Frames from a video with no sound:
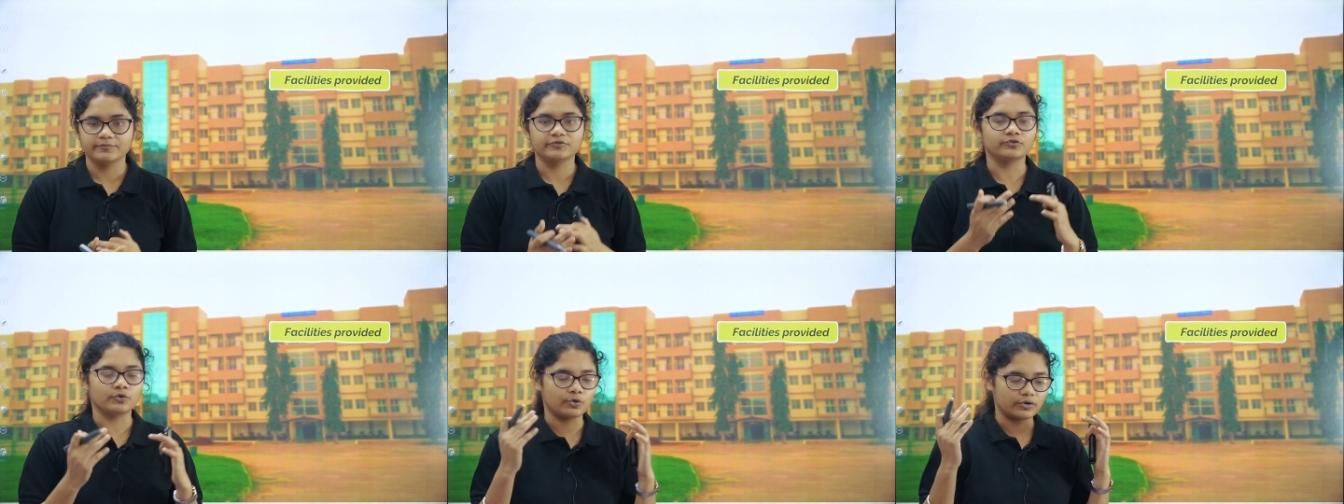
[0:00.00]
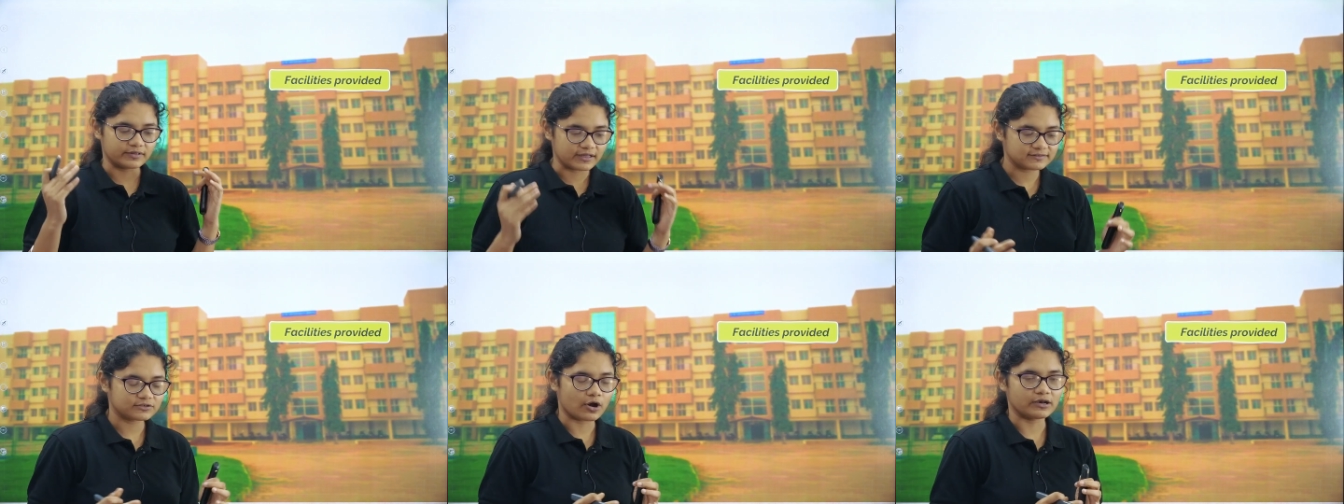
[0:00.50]
So
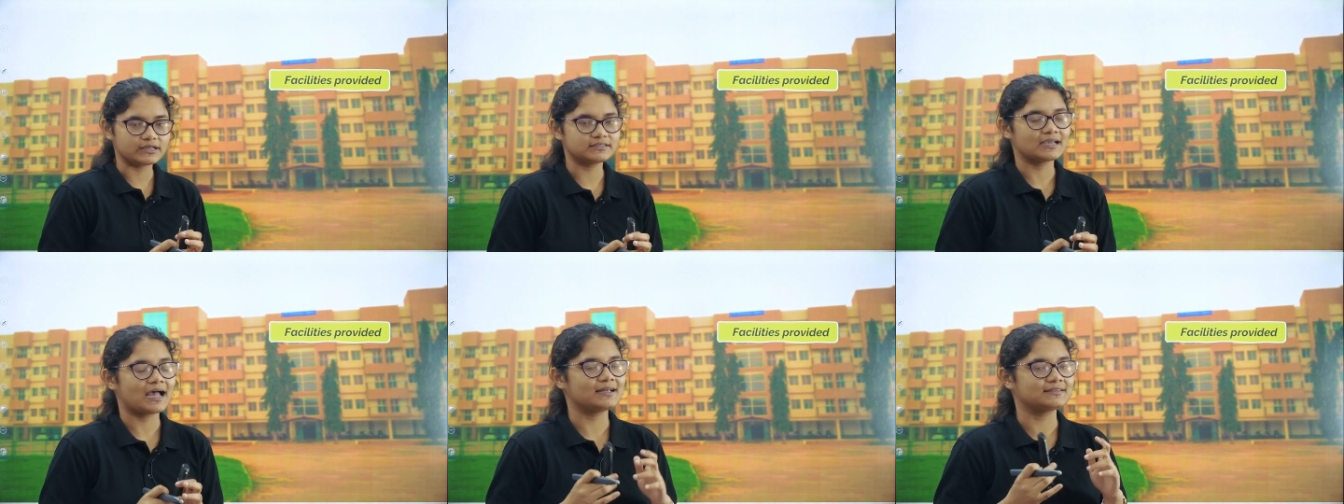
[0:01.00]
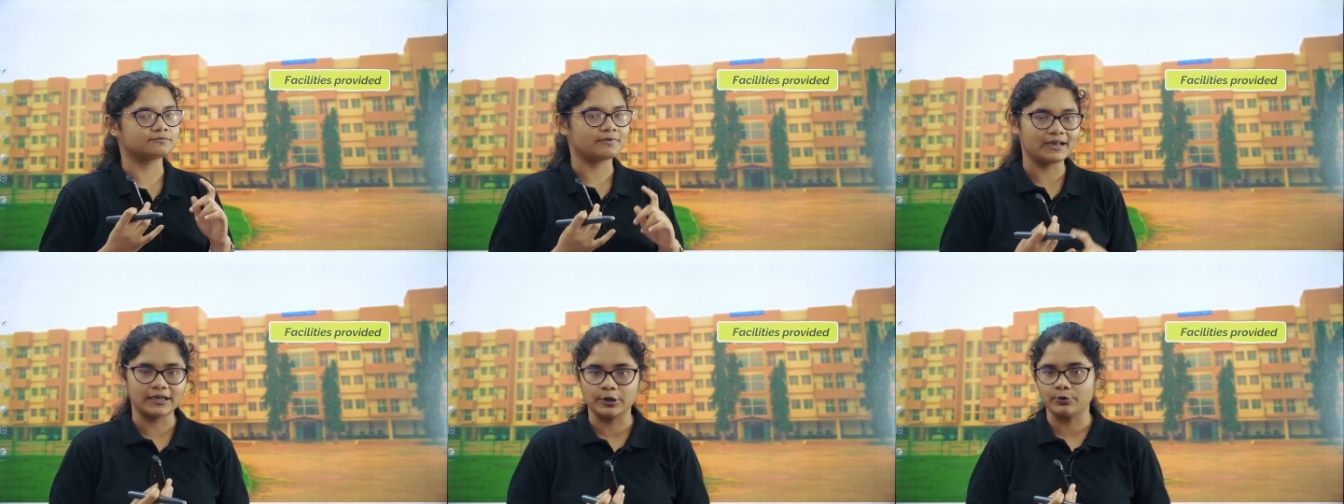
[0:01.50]
this college has
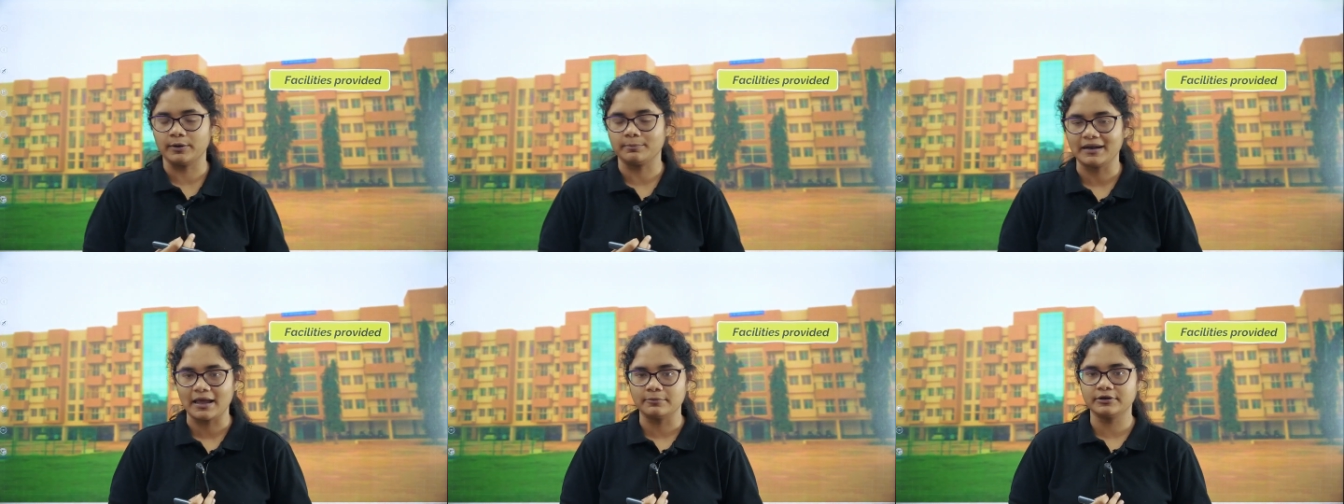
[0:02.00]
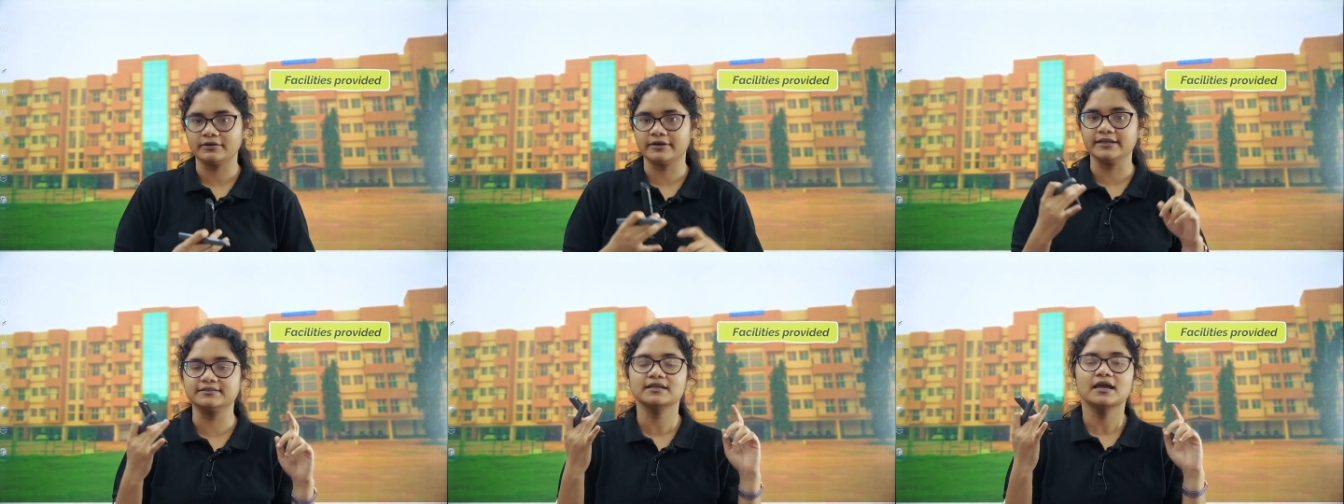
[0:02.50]
well equipped
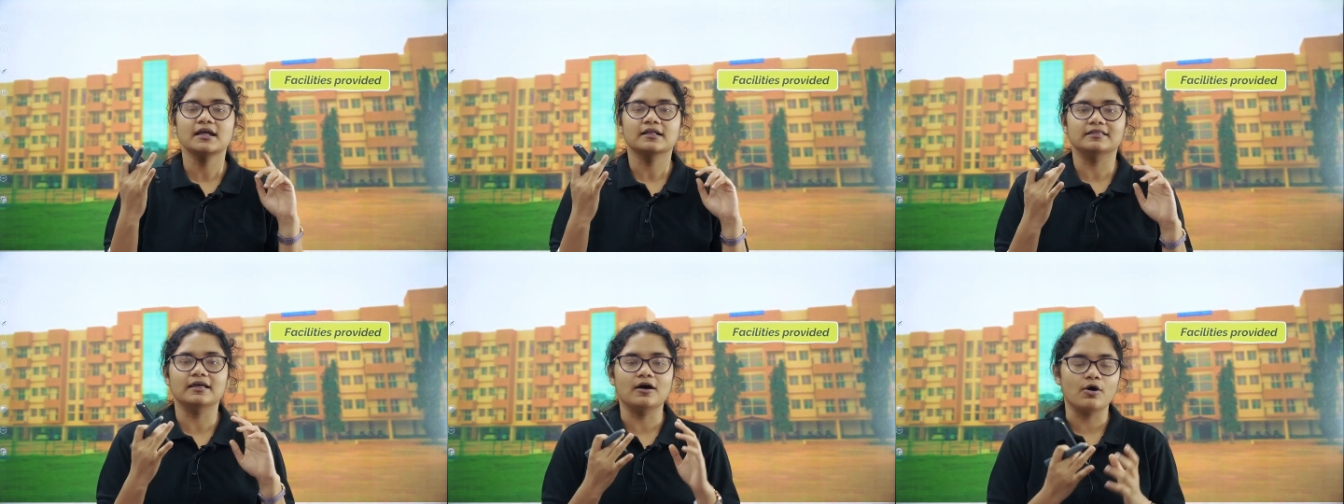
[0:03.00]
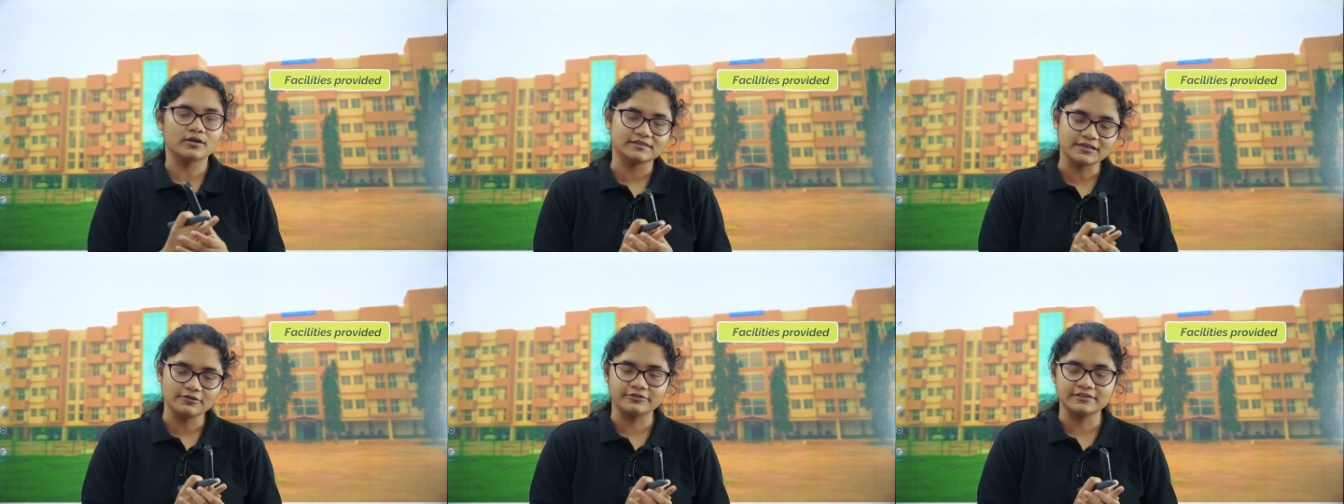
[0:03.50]
laboratories, the
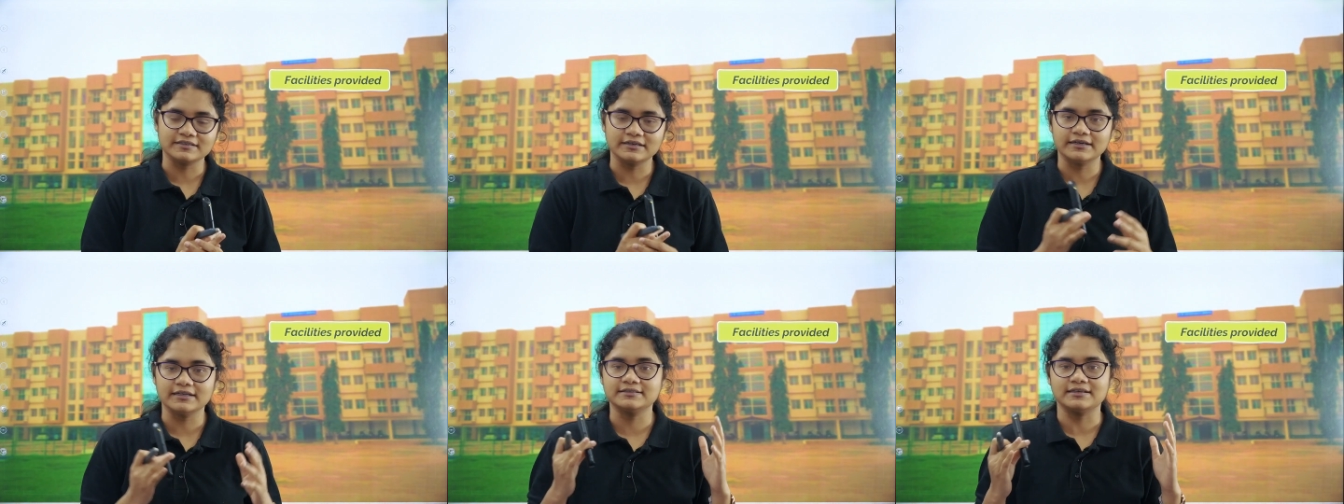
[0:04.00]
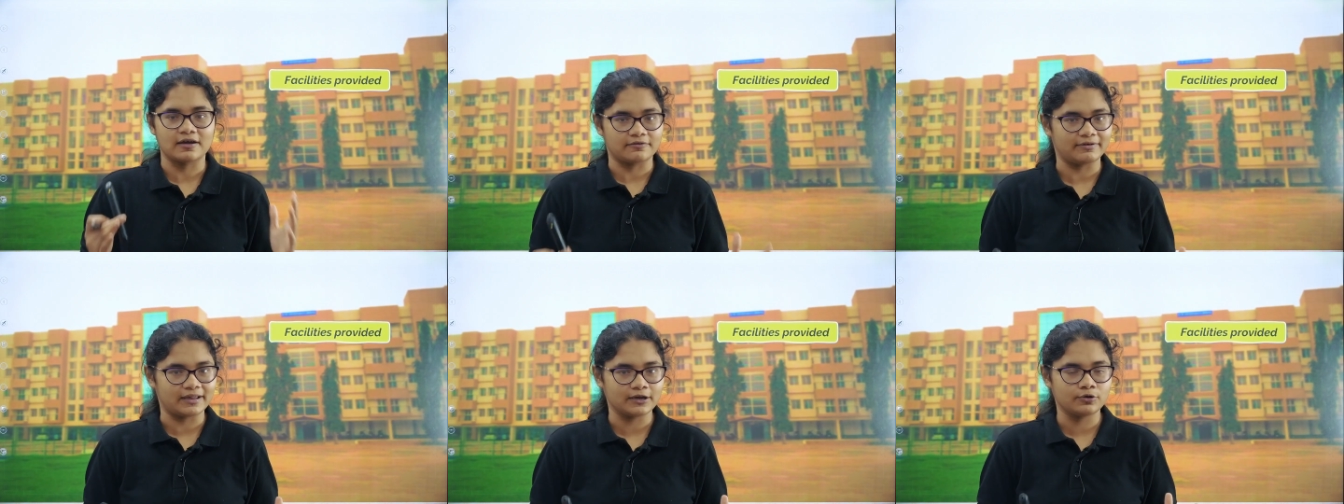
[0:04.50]
hostel facilities are
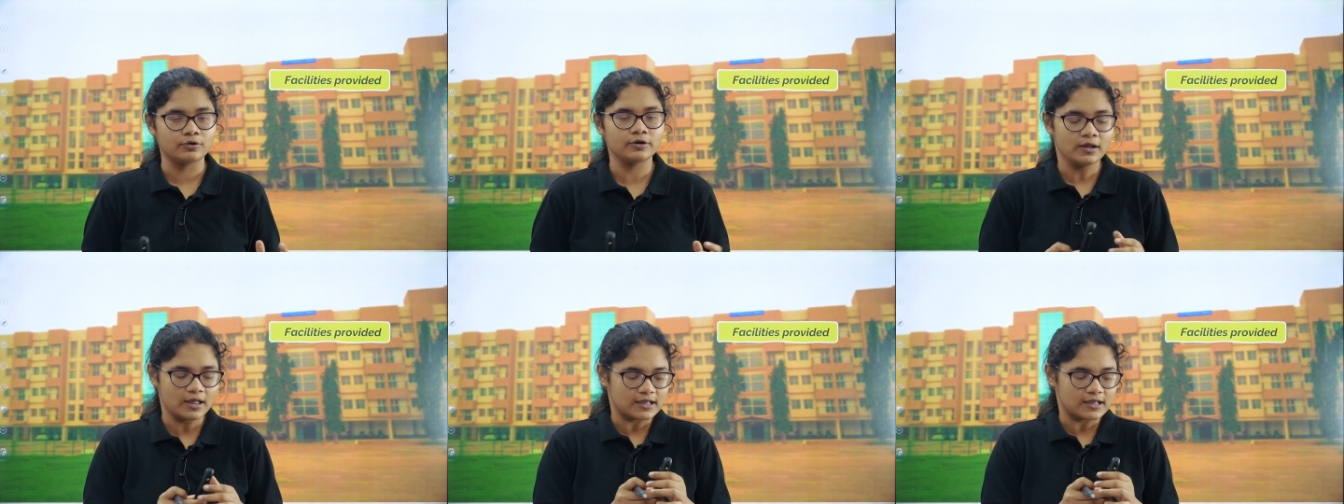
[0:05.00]
very good.